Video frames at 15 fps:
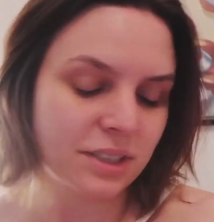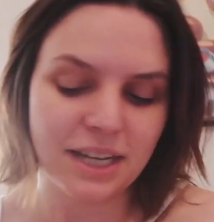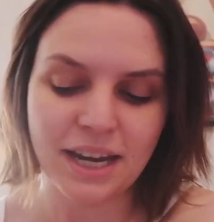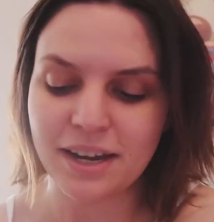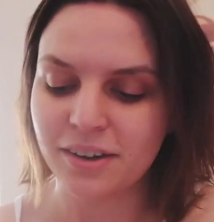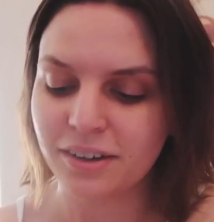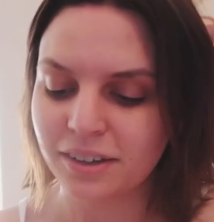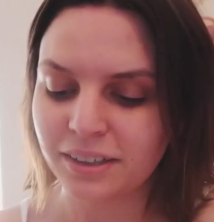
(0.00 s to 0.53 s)
a
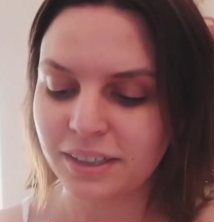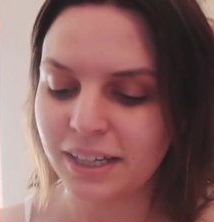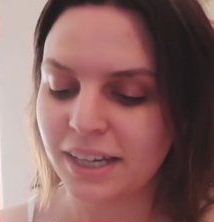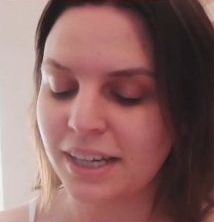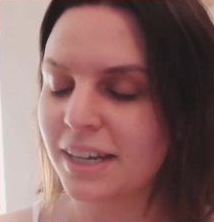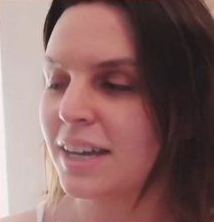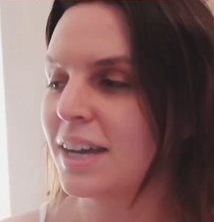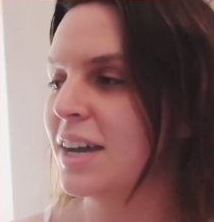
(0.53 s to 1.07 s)
day
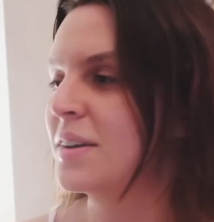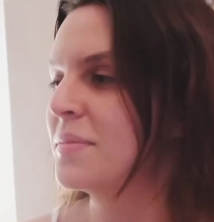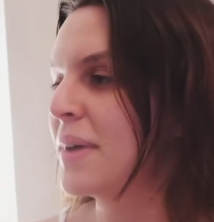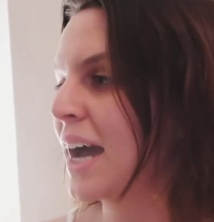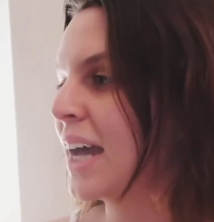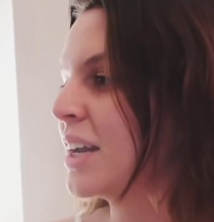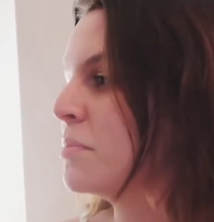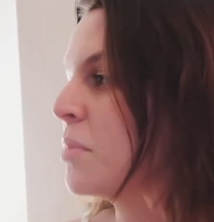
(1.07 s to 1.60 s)
early.
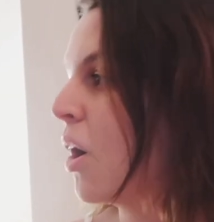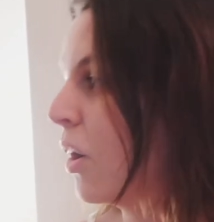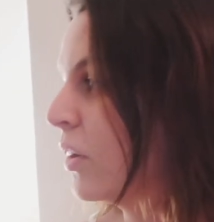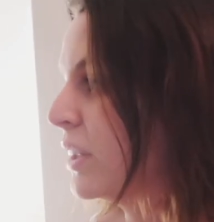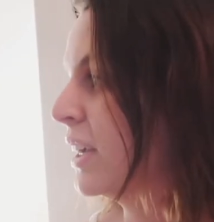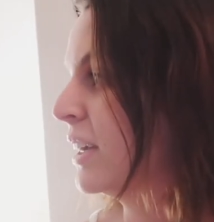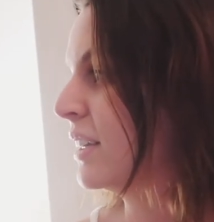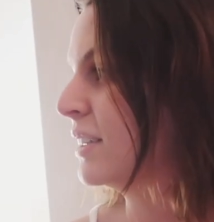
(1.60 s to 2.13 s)
Man, I'm
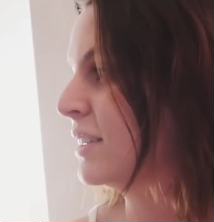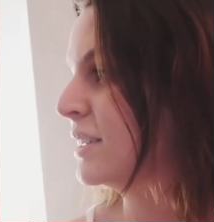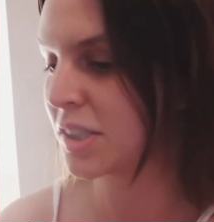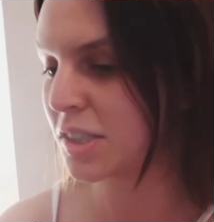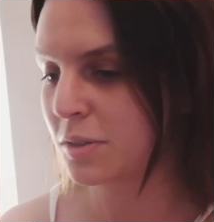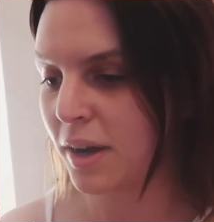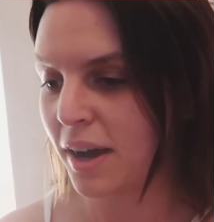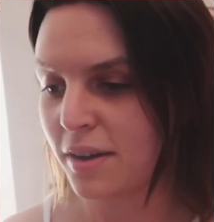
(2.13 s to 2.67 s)
on it. I
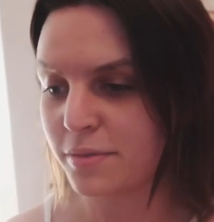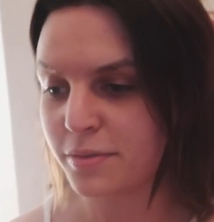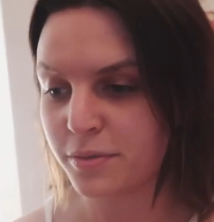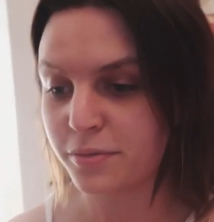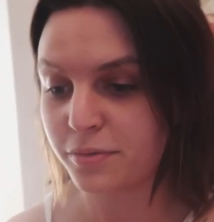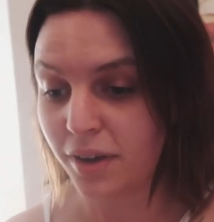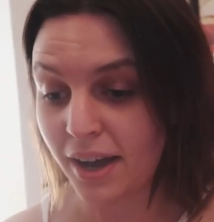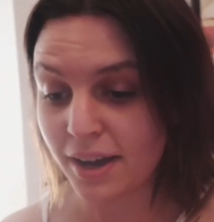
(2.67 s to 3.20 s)
still have
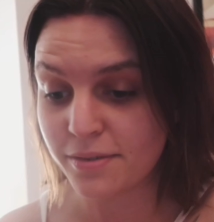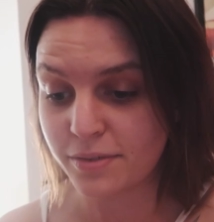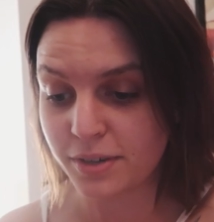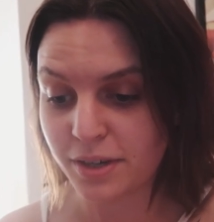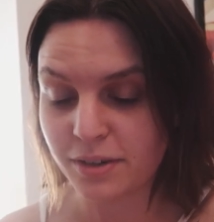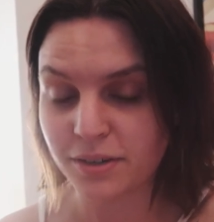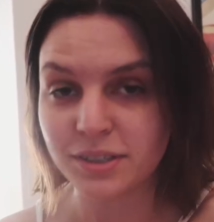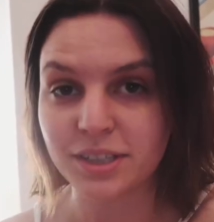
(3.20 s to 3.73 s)
5
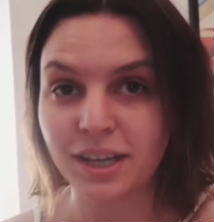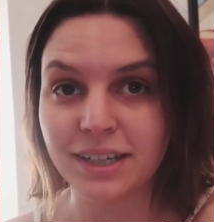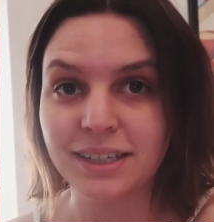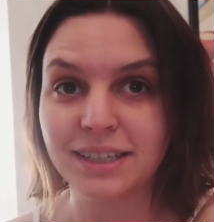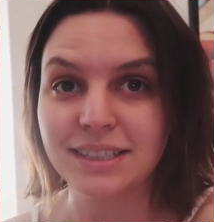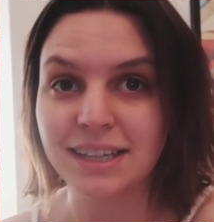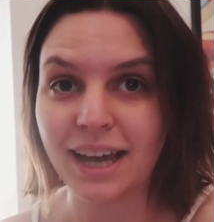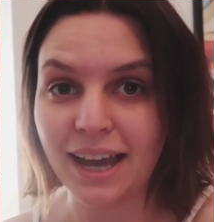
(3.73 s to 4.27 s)
videos that I
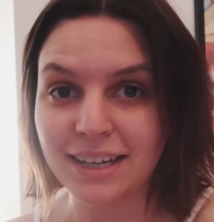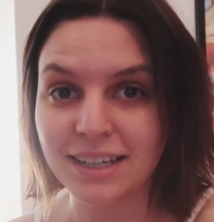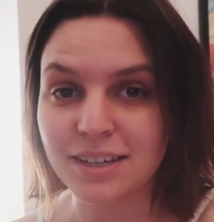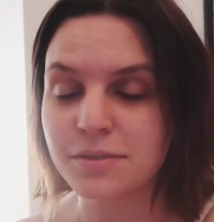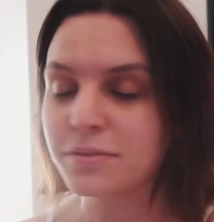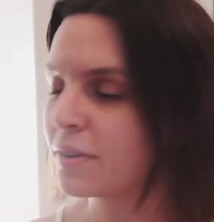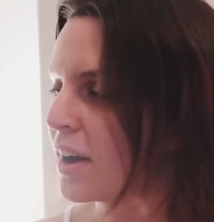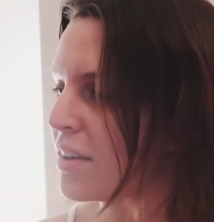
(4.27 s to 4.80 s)
need to
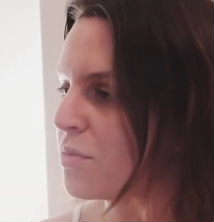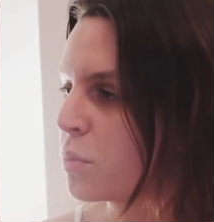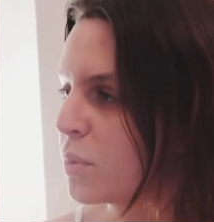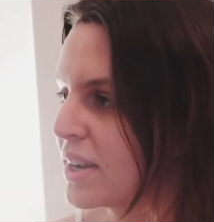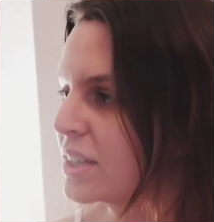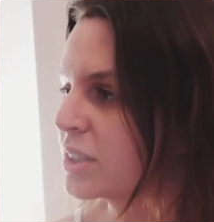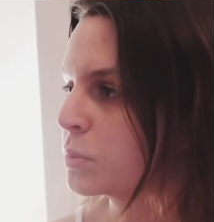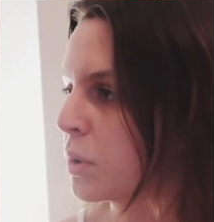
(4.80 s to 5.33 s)
edit, 5
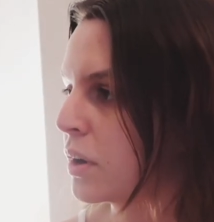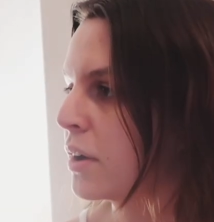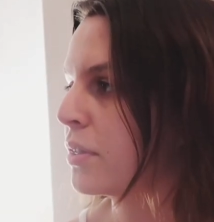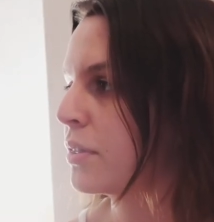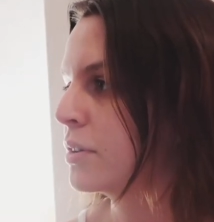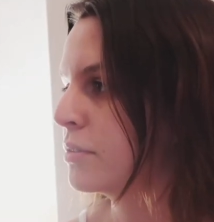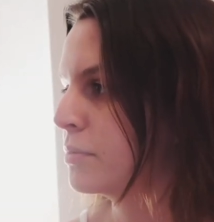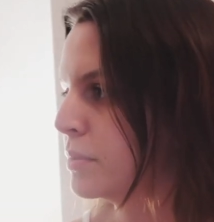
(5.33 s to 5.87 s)
weeks
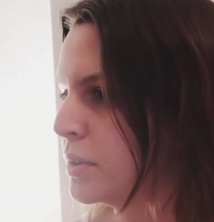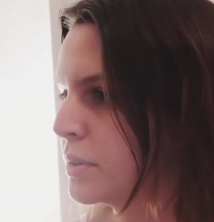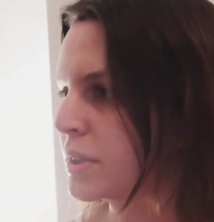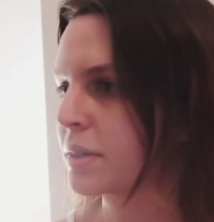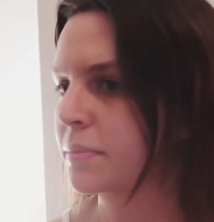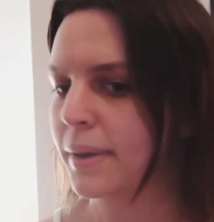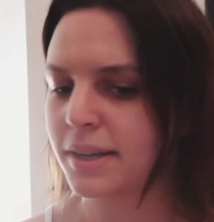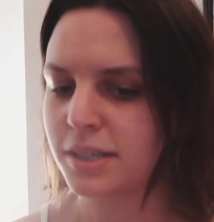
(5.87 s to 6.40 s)
worth of
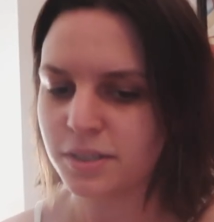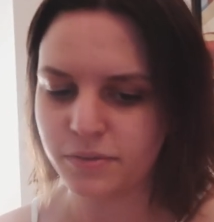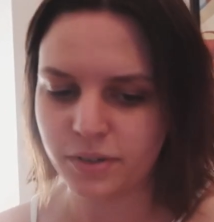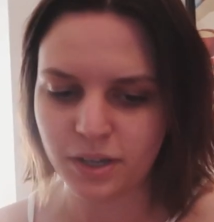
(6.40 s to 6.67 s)
music-based